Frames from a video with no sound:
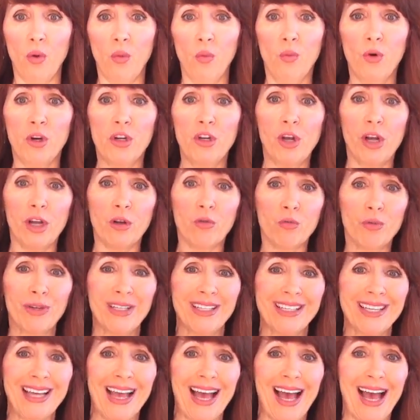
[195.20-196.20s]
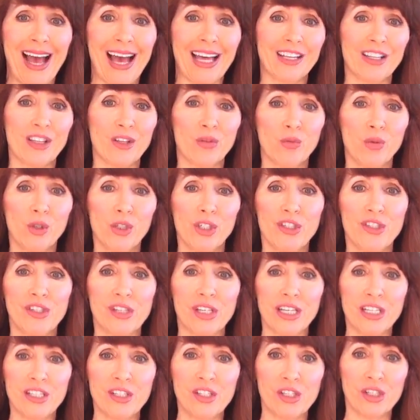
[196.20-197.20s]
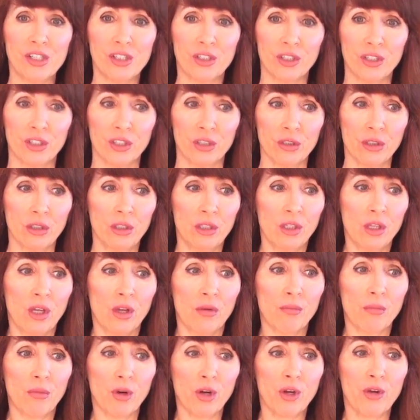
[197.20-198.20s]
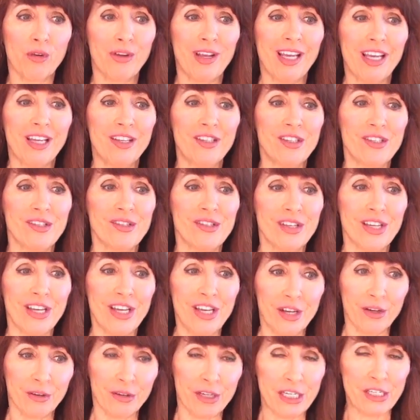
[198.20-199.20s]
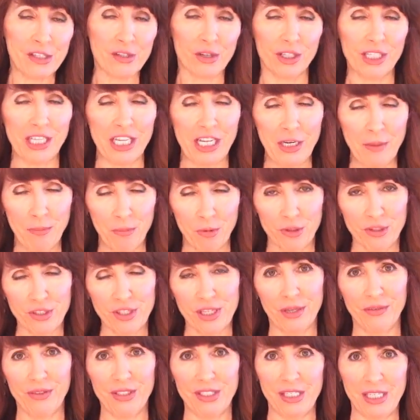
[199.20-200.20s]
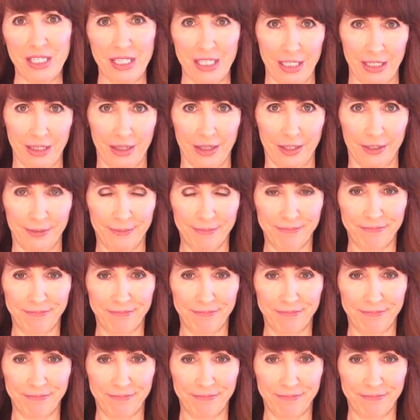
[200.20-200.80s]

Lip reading: we're not really out of the woods until Mercury enters Aries on April 17th.